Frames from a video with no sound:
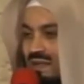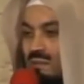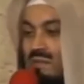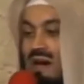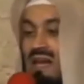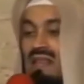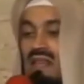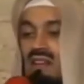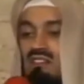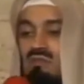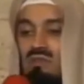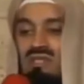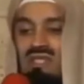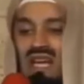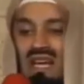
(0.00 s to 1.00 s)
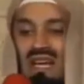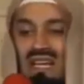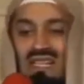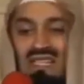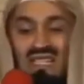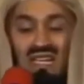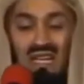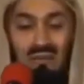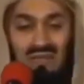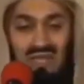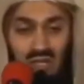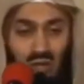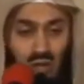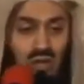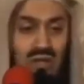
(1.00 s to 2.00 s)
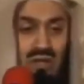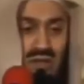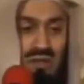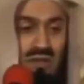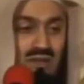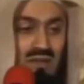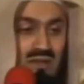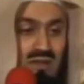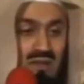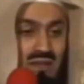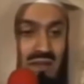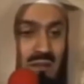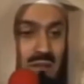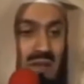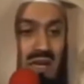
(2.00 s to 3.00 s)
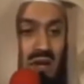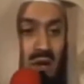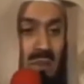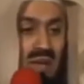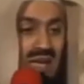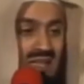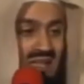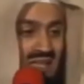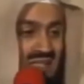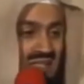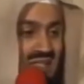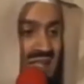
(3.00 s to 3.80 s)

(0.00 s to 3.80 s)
The mother of Musa alayhi salam did good by obeying the